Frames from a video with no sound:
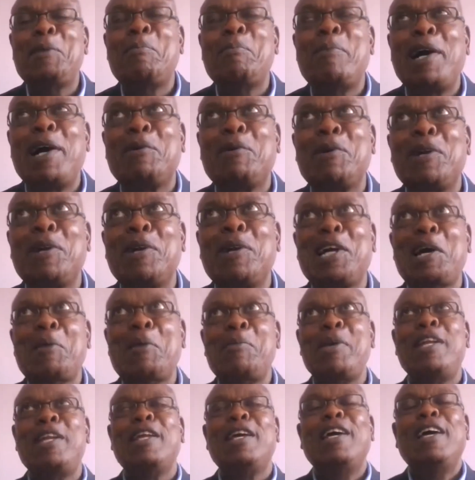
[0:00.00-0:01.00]
then Mark will
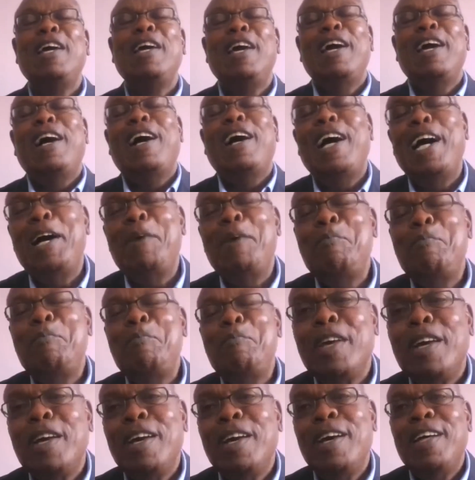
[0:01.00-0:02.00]
come
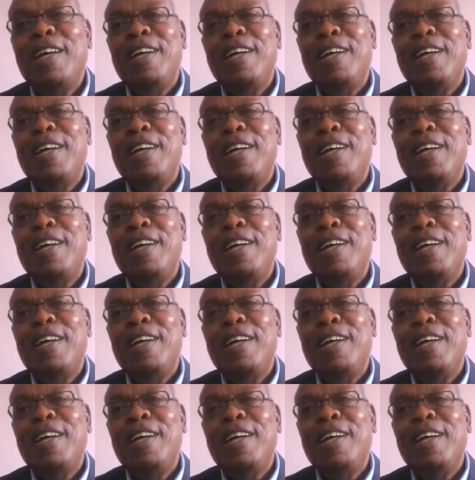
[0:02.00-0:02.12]
in.